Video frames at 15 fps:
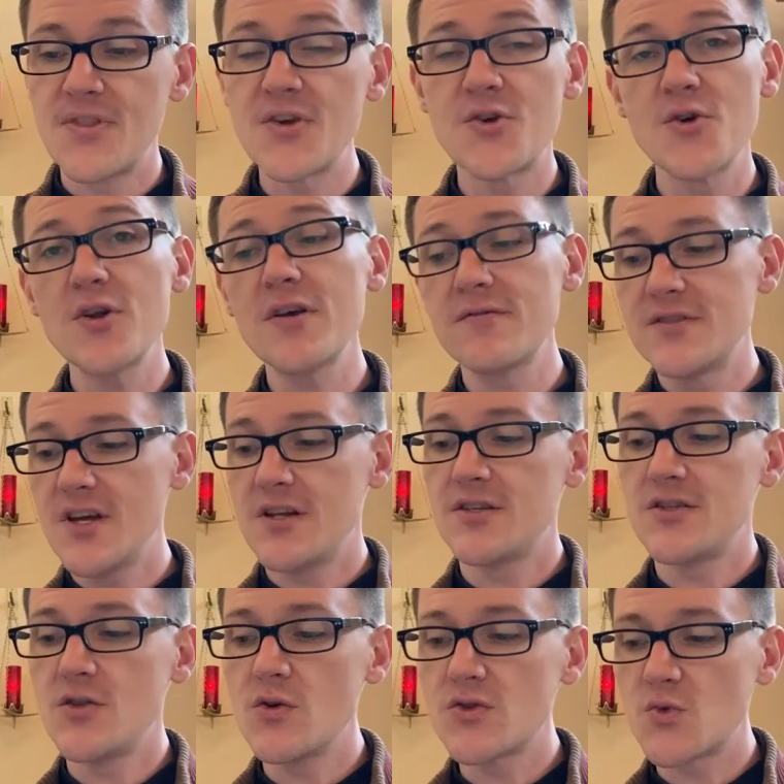they could have
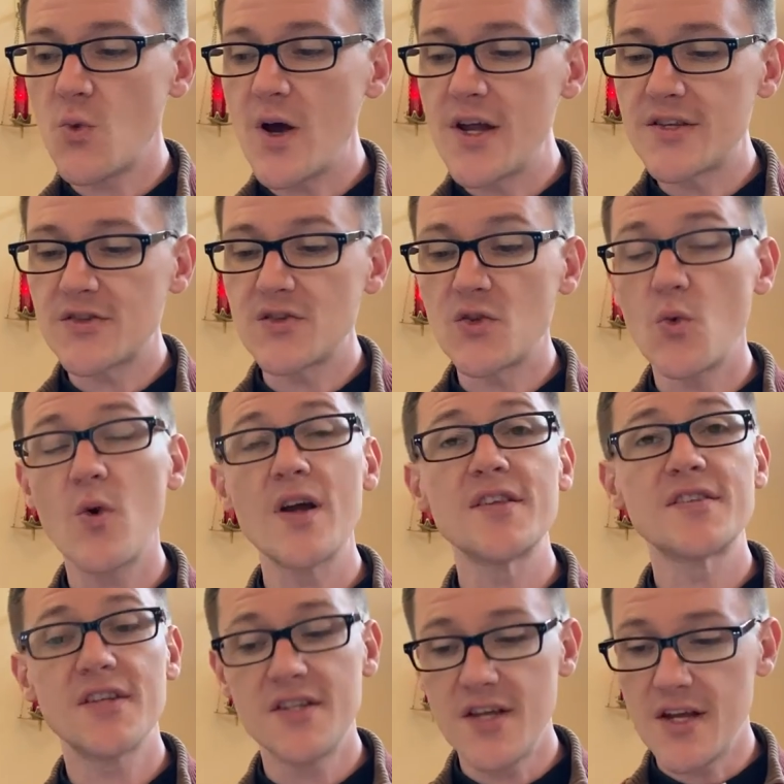done to those whites what the
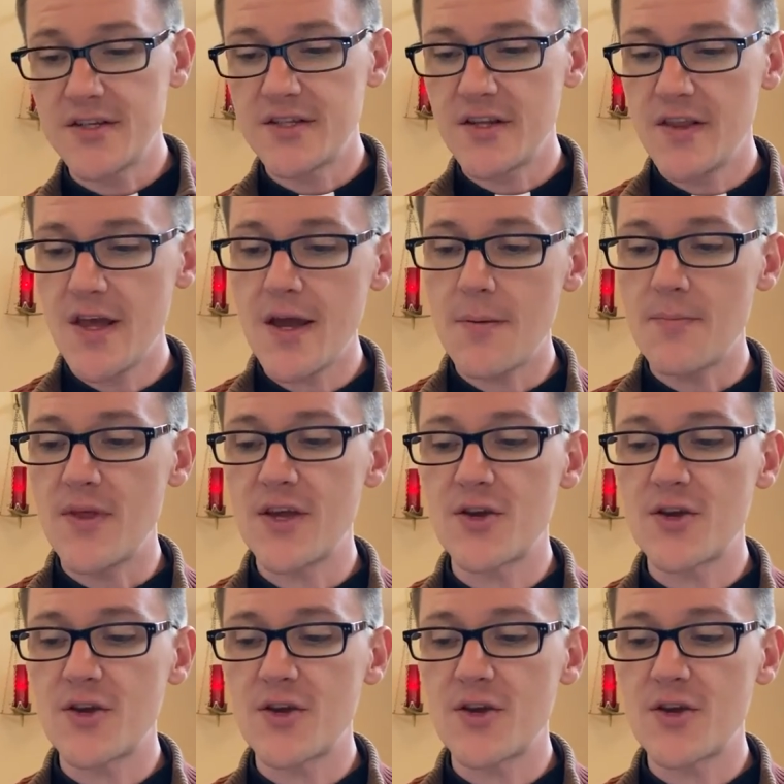whites had done to them.